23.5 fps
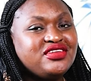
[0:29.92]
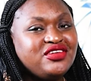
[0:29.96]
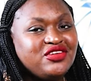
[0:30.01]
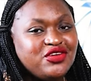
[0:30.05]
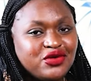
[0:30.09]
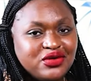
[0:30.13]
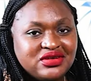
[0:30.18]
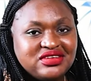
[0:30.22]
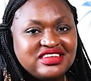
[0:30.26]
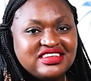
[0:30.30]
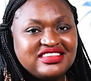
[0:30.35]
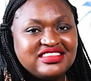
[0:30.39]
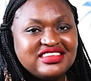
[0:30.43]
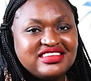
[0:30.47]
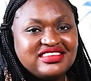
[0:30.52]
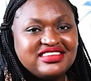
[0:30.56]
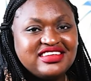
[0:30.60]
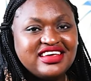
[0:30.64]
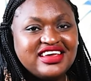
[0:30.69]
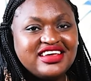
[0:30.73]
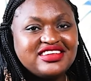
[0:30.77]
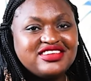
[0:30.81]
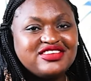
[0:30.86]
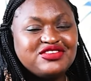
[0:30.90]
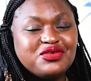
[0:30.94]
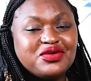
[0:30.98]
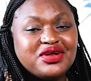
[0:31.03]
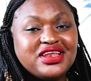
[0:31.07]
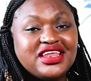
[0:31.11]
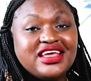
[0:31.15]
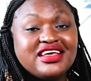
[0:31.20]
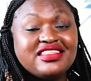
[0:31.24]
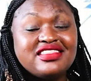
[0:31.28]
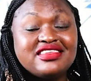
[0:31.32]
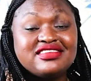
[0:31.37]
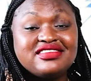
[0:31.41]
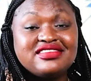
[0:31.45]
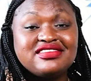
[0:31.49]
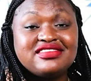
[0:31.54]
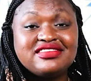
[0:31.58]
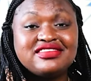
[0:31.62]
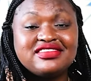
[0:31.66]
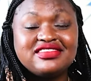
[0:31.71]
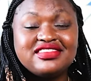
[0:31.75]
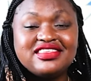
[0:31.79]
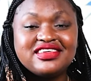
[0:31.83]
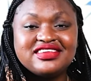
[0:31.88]
don't hesitate to click the
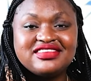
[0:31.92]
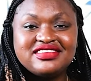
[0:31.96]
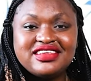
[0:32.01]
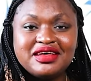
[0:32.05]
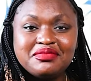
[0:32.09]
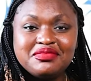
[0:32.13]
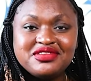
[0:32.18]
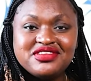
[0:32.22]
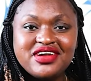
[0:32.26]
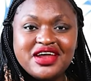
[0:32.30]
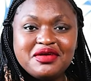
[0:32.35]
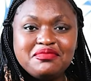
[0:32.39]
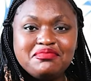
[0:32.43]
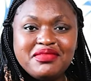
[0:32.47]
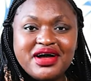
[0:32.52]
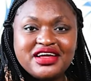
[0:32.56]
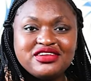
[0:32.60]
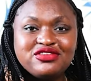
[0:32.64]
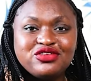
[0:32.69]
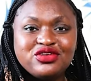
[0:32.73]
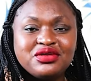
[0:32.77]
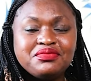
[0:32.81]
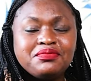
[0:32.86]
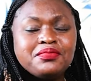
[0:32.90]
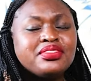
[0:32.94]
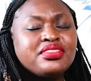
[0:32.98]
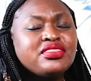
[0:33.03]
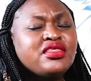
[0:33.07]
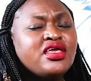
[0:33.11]
subscribe button,